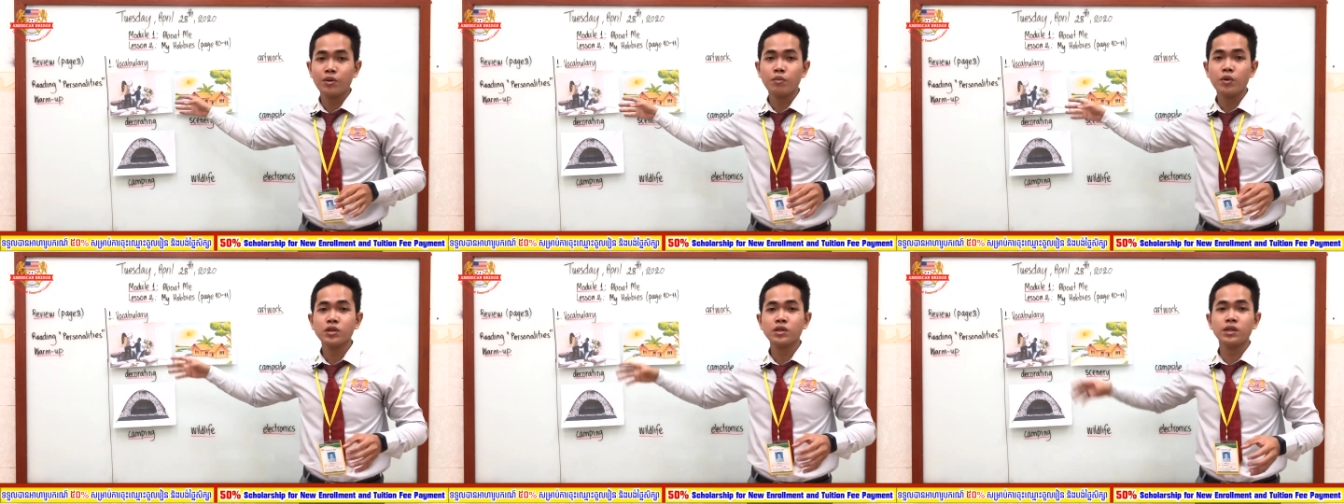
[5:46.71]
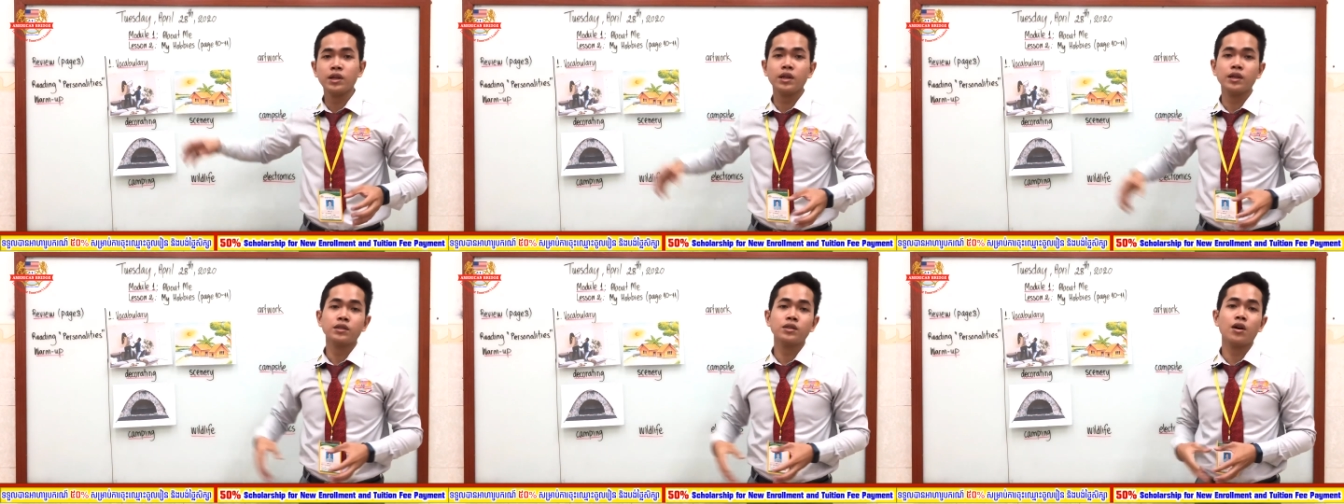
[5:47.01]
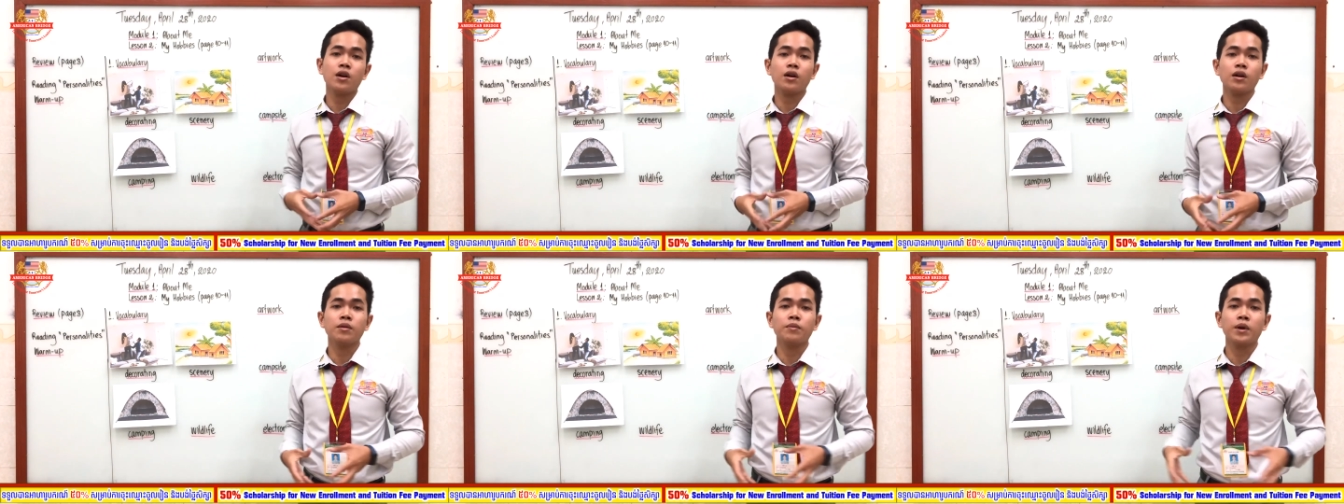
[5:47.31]
Mostly it
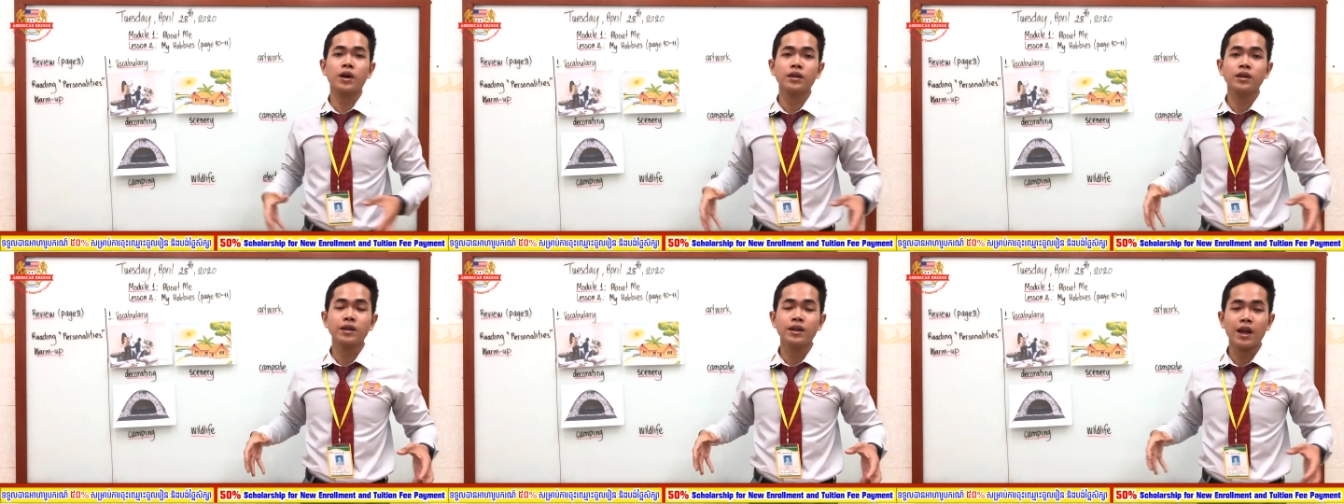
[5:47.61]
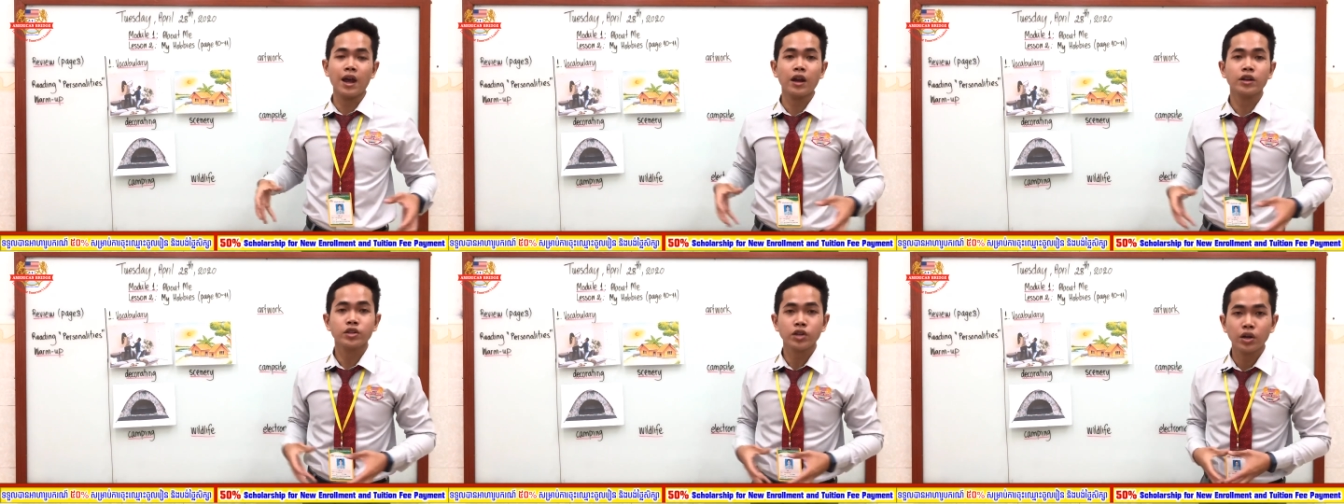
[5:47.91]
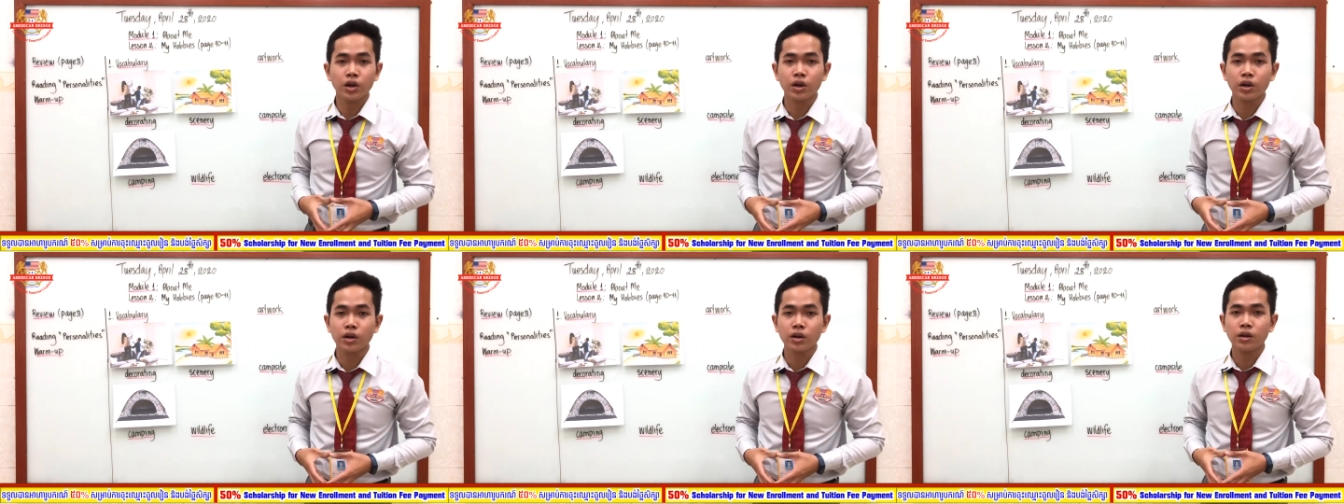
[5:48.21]
talk about the
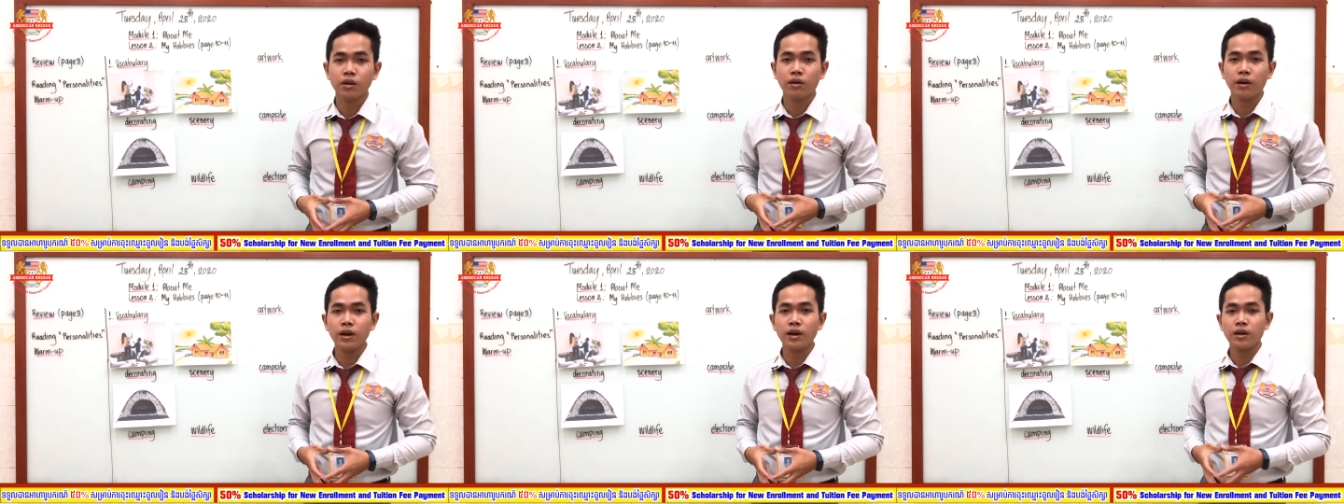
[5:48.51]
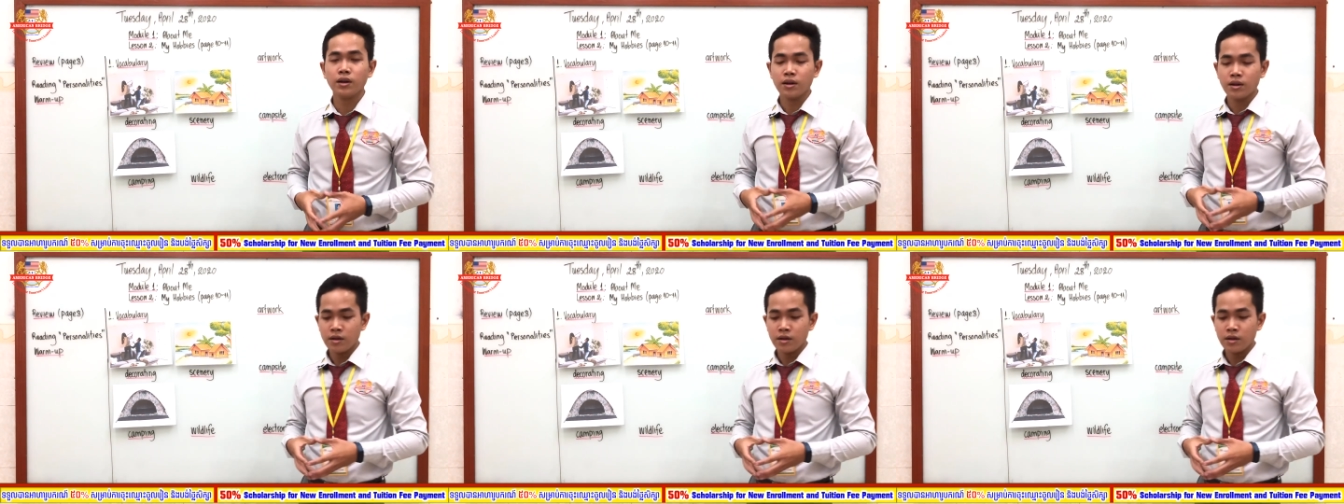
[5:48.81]
nature, right?